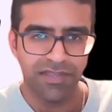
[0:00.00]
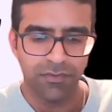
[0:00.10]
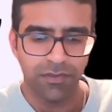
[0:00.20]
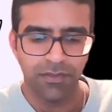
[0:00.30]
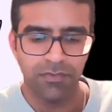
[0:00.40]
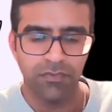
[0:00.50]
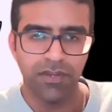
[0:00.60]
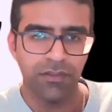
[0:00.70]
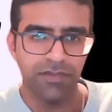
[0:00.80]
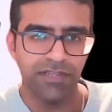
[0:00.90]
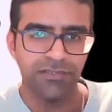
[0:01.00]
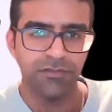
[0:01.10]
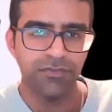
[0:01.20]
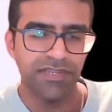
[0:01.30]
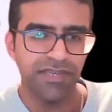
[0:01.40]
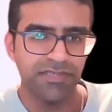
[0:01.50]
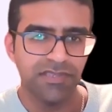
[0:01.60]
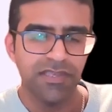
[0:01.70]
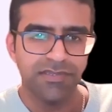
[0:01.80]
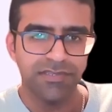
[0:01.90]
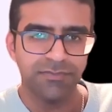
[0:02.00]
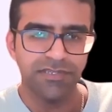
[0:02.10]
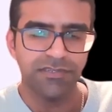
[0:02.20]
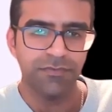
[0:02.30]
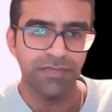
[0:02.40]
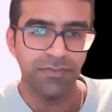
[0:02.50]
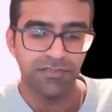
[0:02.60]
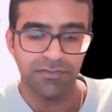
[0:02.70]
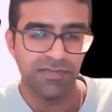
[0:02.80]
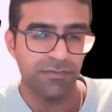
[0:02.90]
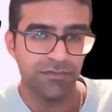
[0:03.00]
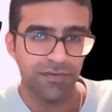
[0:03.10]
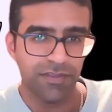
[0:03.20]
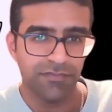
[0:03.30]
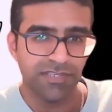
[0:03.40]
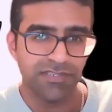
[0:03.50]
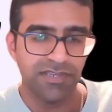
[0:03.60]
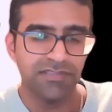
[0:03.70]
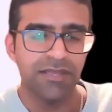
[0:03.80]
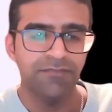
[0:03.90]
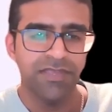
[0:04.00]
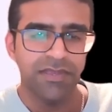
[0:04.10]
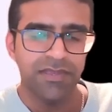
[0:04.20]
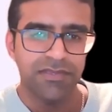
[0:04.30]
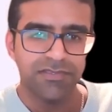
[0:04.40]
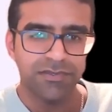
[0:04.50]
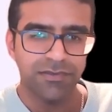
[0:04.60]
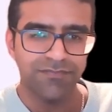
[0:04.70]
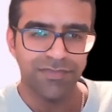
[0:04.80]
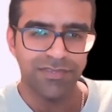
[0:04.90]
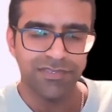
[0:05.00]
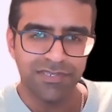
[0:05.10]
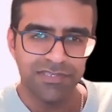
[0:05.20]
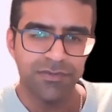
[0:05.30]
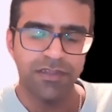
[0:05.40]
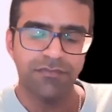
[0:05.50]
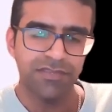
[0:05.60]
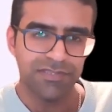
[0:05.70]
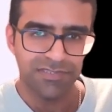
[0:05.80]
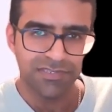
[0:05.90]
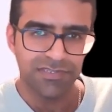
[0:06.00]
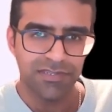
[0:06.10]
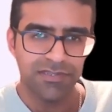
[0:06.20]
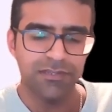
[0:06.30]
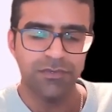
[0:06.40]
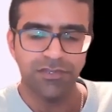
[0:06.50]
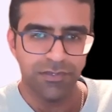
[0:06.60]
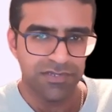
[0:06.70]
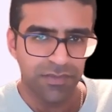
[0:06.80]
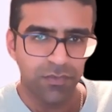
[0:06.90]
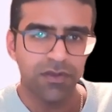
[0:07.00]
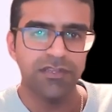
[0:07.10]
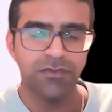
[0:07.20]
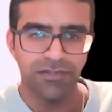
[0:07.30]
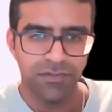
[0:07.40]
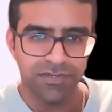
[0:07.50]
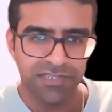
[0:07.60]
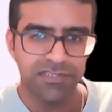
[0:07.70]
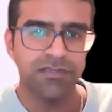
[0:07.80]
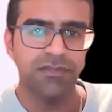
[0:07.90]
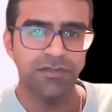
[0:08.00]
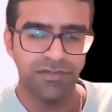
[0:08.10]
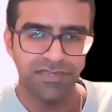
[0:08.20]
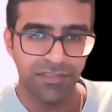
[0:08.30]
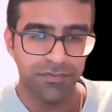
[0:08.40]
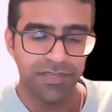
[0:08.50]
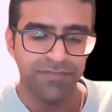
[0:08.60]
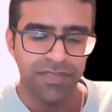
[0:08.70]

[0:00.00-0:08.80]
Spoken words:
It will run over like 2, 3 days to speak to different people, sometimes up to 5, 6 days. So it's just easier when everything's consistent. You know what you're doing on day one, you know what you're doing on day two, you know what you're doing on day three.